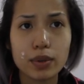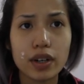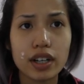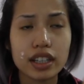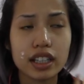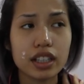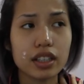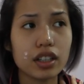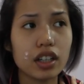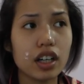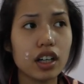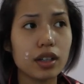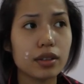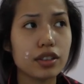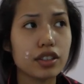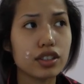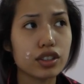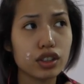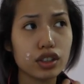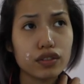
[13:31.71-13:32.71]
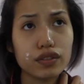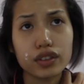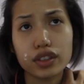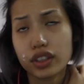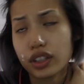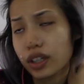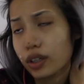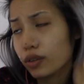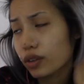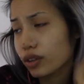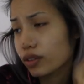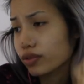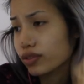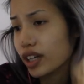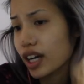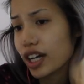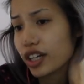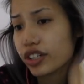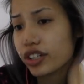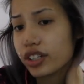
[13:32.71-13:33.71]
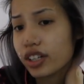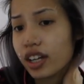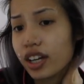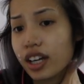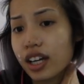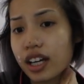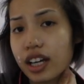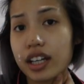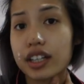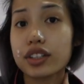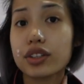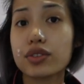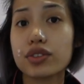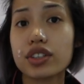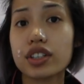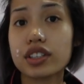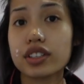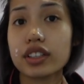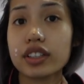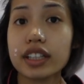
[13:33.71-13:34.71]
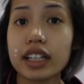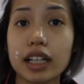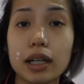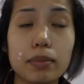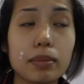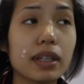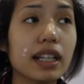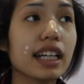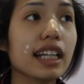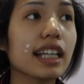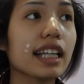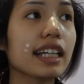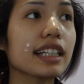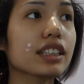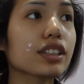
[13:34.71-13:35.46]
I think the server refreshed, and usually it's on like a playlist.